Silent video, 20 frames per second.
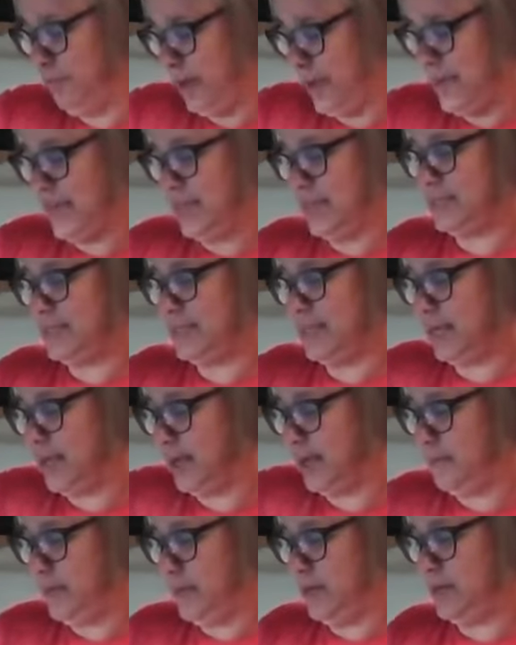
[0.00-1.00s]
kids that
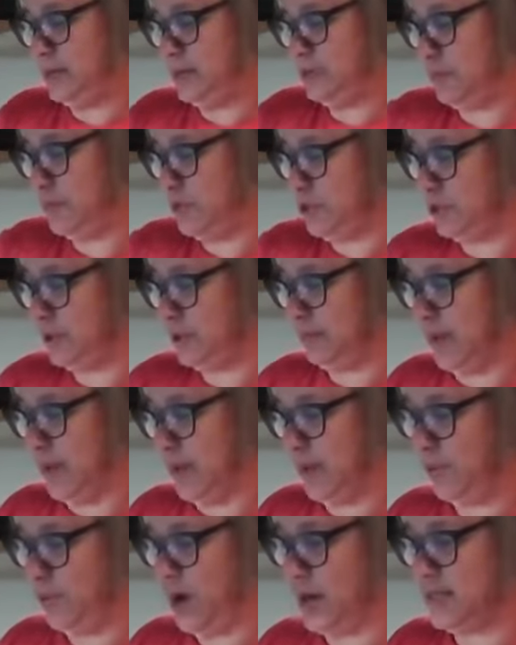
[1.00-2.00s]
come in, especially
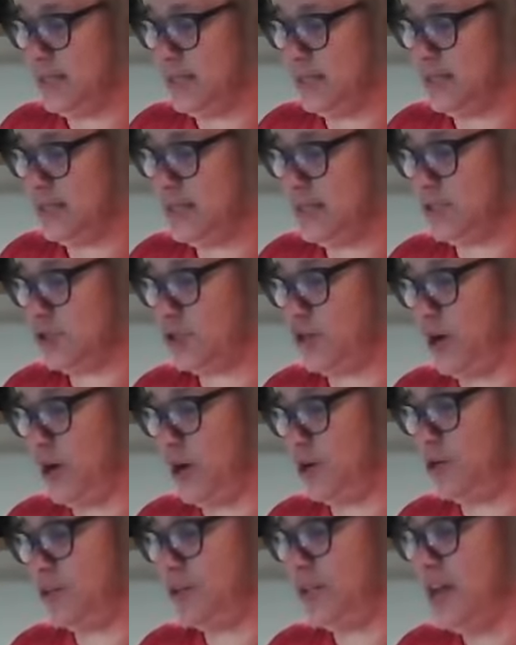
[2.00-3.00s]
my rising sixth
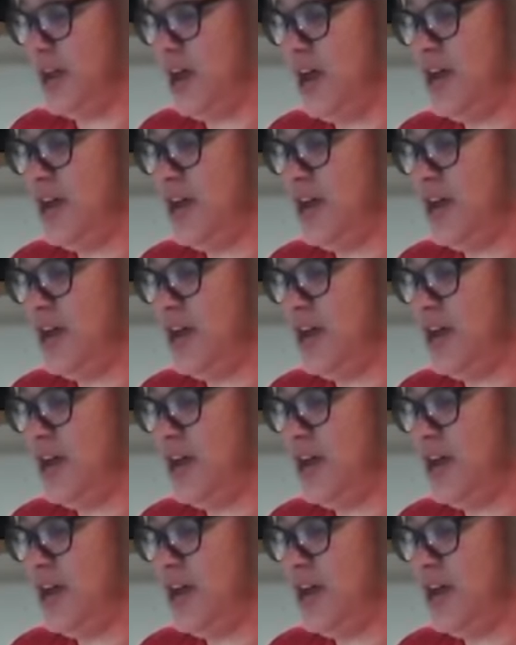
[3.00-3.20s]
graders,